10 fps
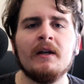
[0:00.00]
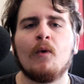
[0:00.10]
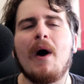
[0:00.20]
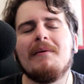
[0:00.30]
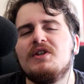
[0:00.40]

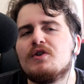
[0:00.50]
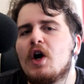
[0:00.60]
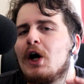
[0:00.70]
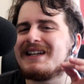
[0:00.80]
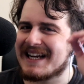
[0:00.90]
Why would you
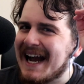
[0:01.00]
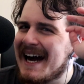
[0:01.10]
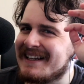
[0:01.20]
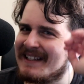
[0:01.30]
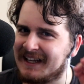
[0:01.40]
call it
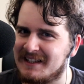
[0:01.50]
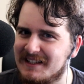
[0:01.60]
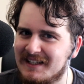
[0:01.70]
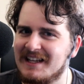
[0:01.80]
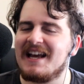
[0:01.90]
content?
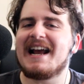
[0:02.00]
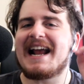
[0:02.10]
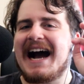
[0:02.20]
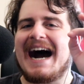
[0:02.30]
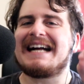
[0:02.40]

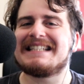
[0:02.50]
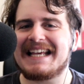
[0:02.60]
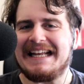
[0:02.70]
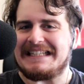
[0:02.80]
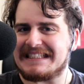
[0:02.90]

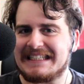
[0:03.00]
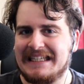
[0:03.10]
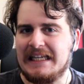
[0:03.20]
Content?